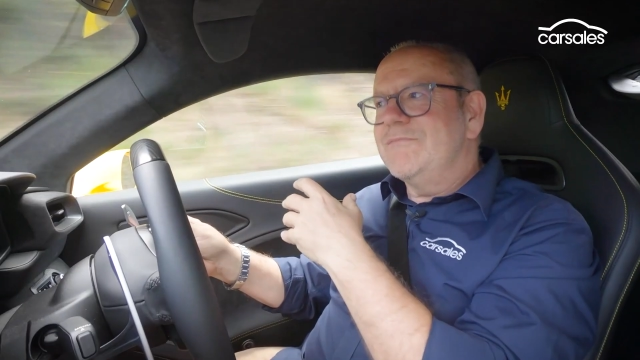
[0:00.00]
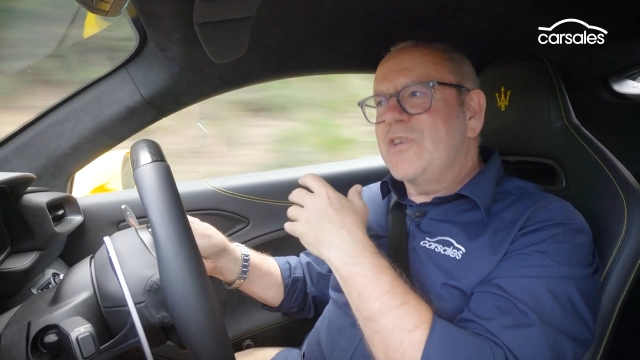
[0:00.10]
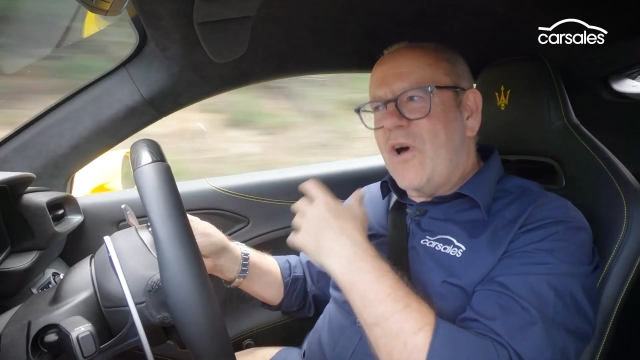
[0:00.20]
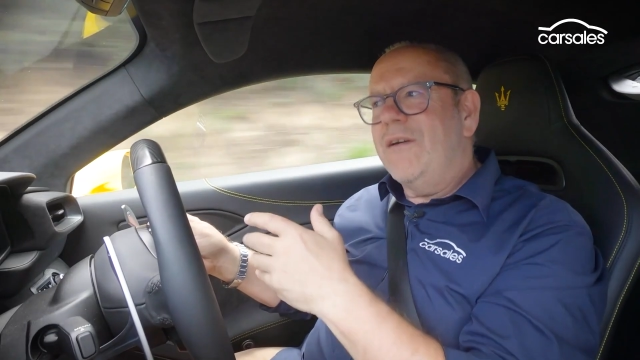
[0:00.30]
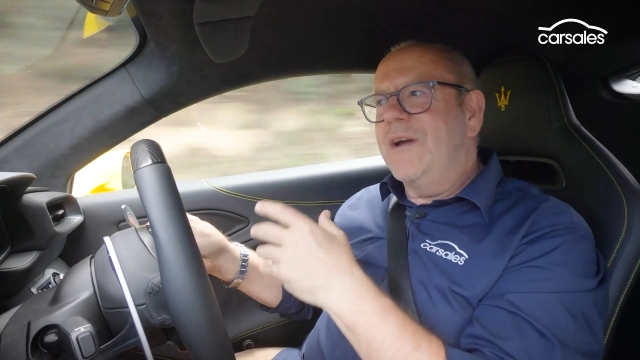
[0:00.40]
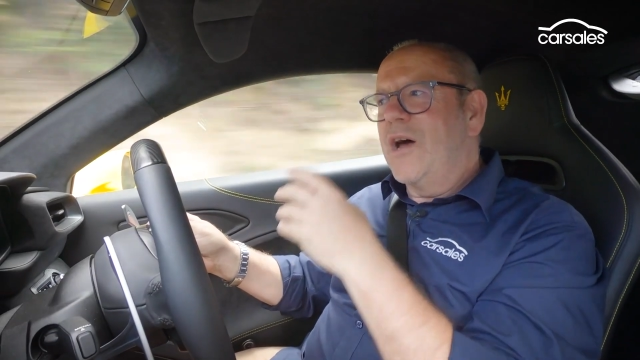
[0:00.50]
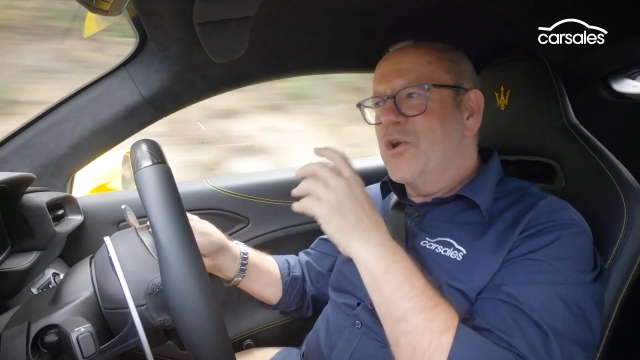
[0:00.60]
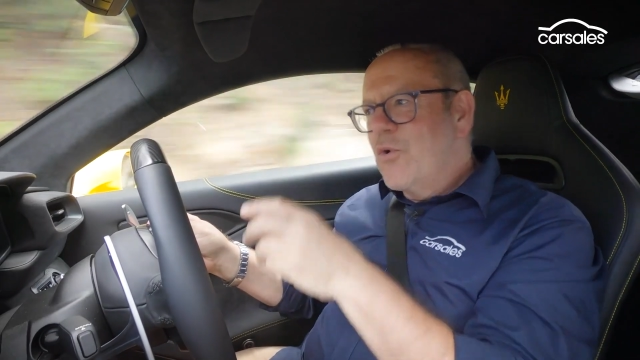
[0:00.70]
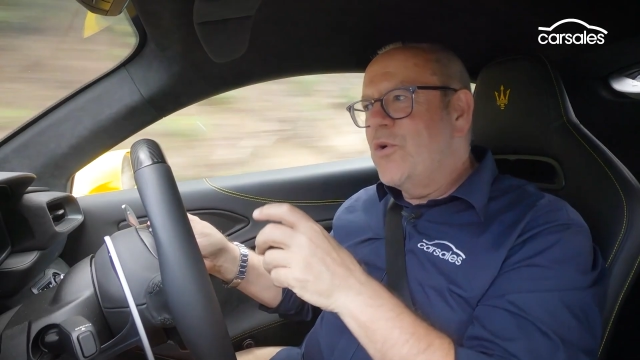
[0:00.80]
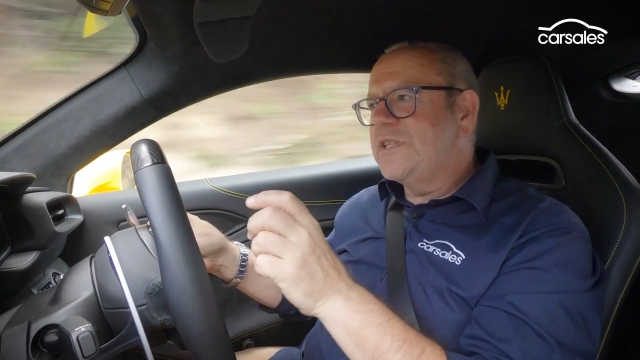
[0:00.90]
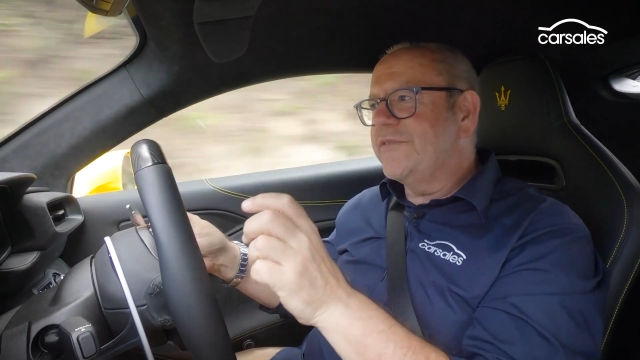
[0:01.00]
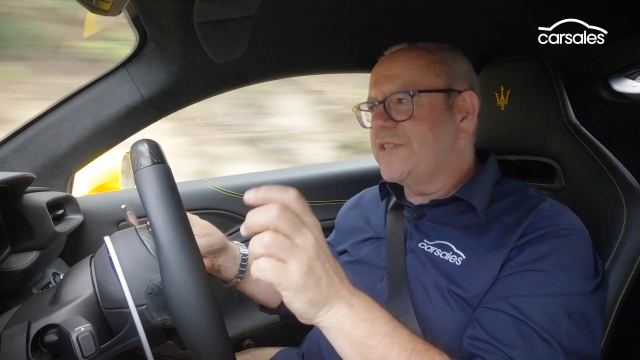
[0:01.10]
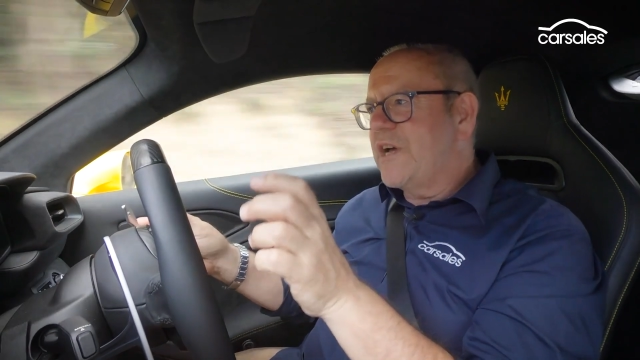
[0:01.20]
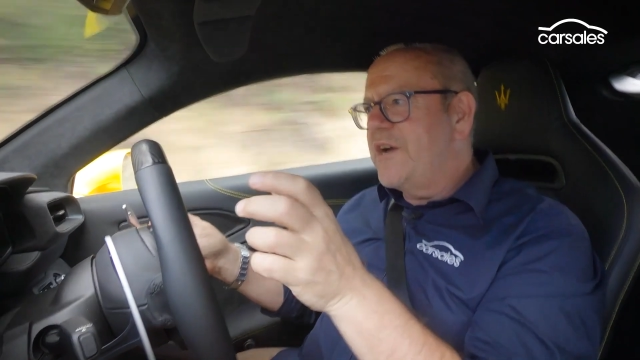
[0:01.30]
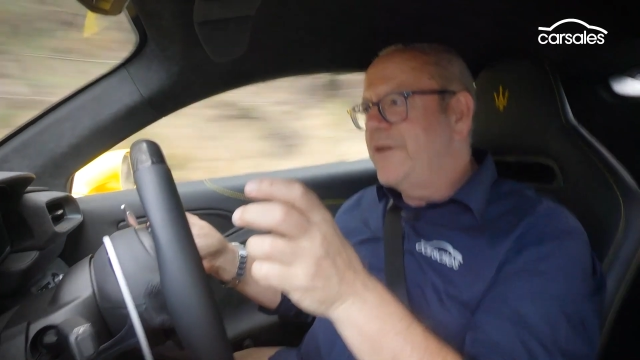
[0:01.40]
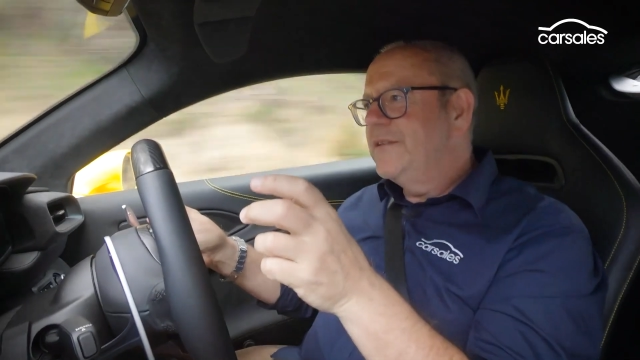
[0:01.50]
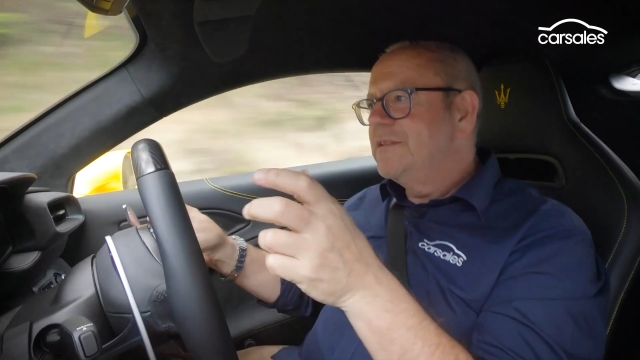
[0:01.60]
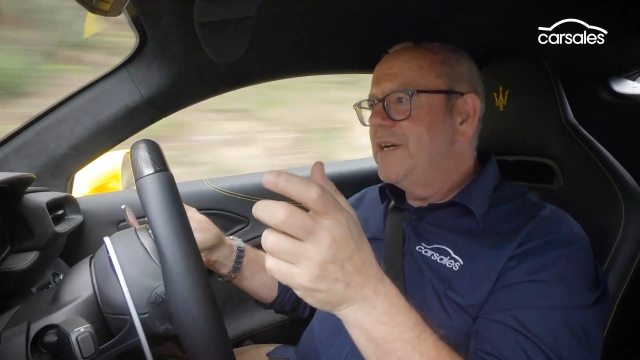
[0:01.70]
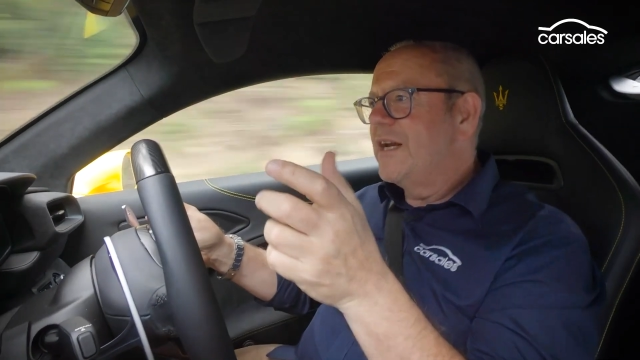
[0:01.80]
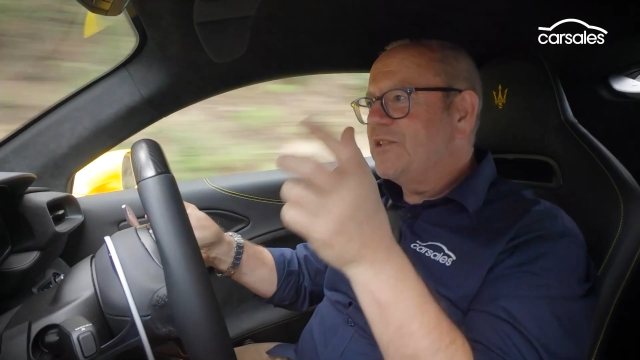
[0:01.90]
got a noise of its own
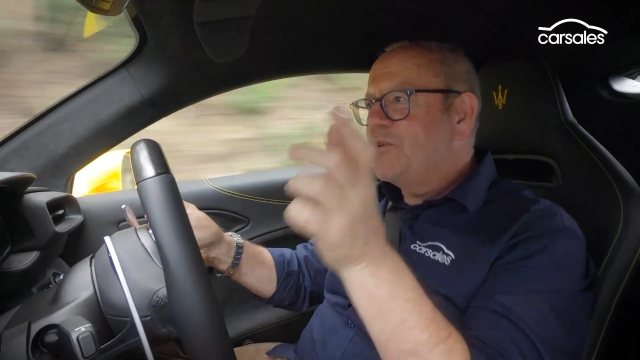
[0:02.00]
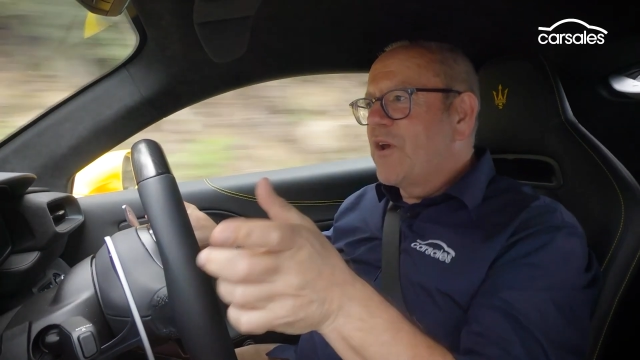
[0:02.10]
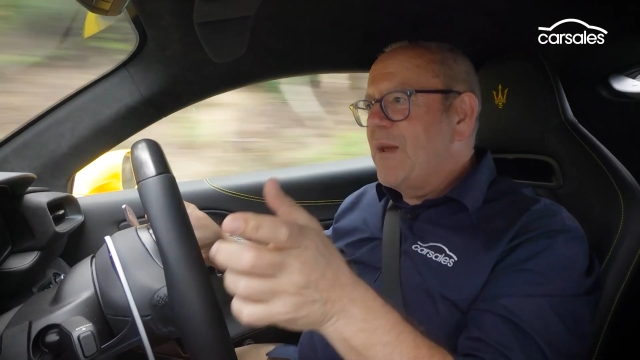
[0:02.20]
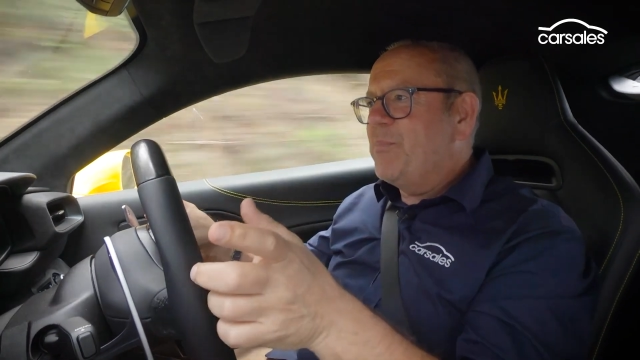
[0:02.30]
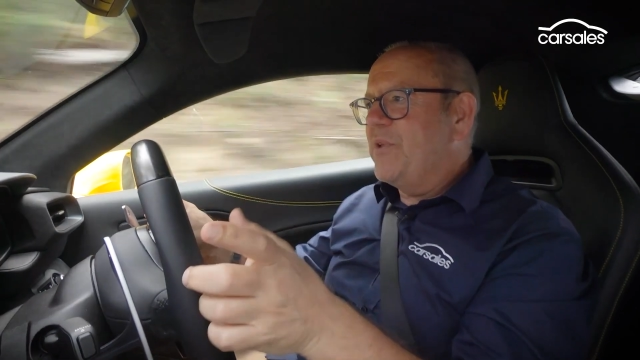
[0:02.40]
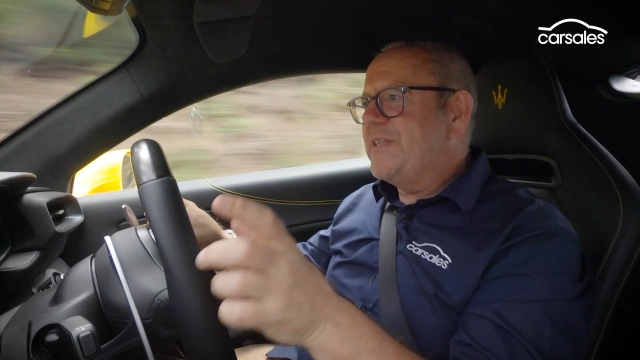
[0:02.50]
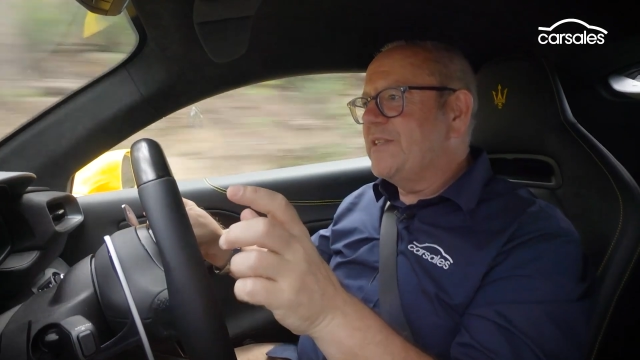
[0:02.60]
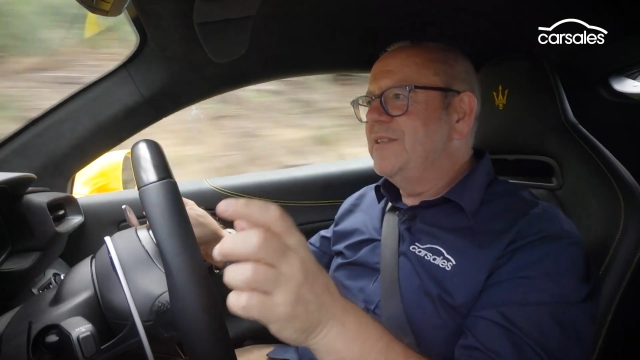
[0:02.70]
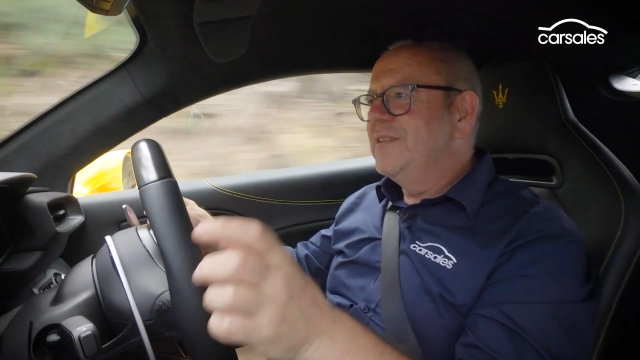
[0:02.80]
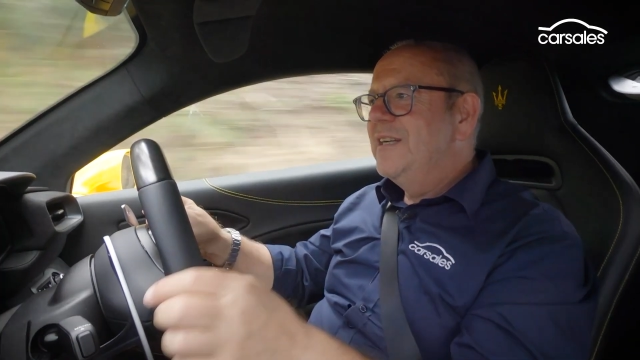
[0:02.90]
and it's not unpleasant,